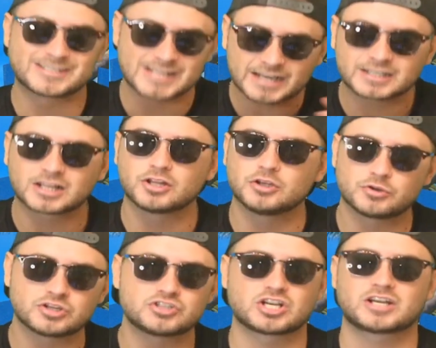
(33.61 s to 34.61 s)
Technically, you
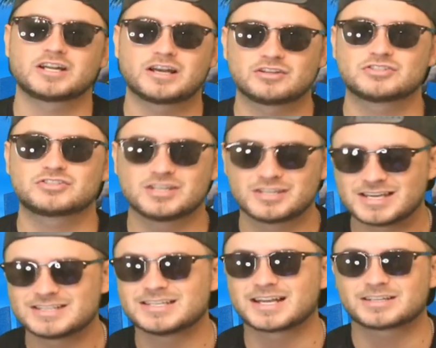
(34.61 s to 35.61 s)
can check it out on
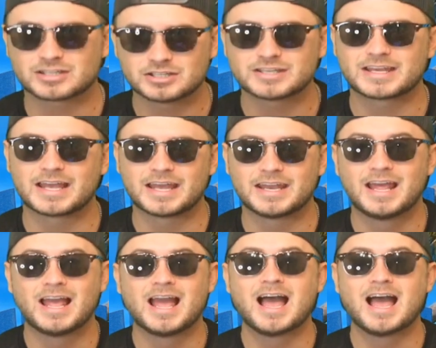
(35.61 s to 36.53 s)
Sunday. Technically, you can.